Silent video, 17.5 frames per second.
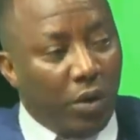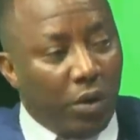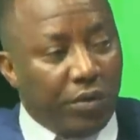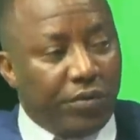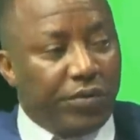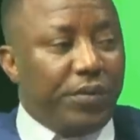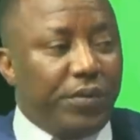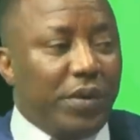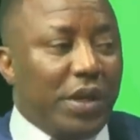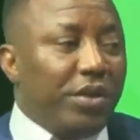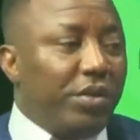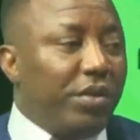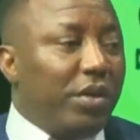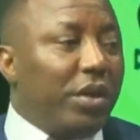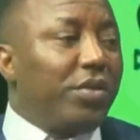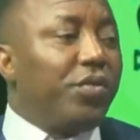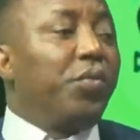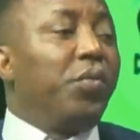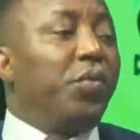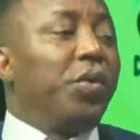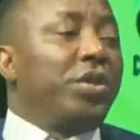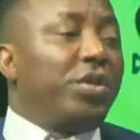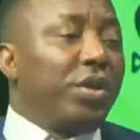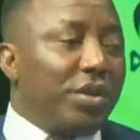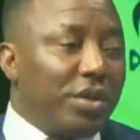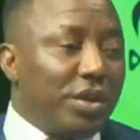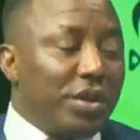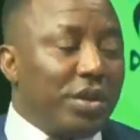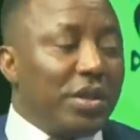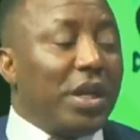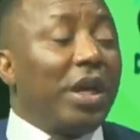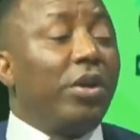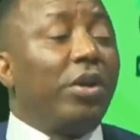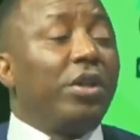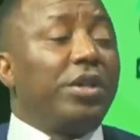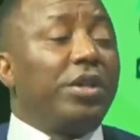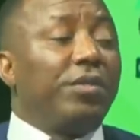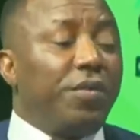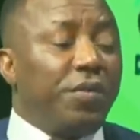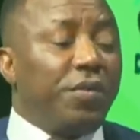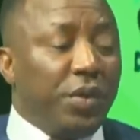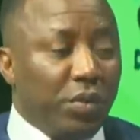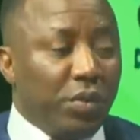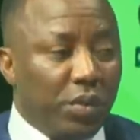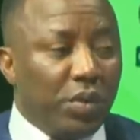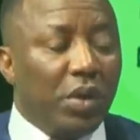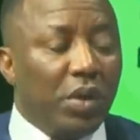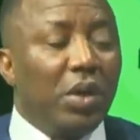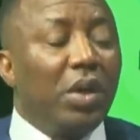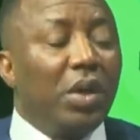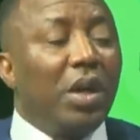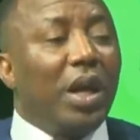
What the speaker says: of Nigeria's resources, not a few.